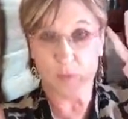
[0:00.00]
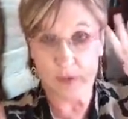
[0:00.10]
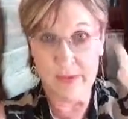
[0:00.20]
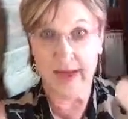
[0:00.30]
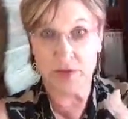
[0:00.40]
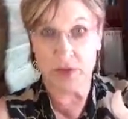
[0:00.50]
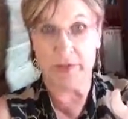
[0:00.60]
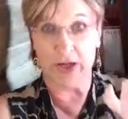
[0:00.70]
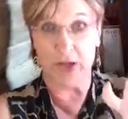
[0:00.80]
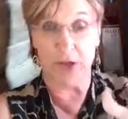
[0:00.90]
that should
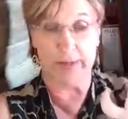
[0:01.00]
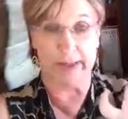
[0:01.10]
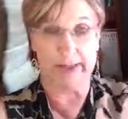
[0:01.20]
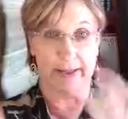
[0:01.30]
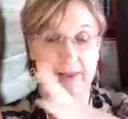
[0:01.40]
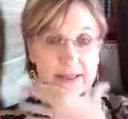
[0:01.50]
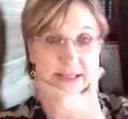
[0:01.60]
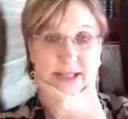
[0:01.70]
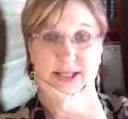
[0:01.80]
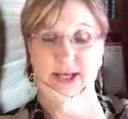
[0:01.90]
be on your bucket
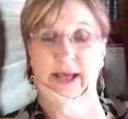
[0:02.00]
list.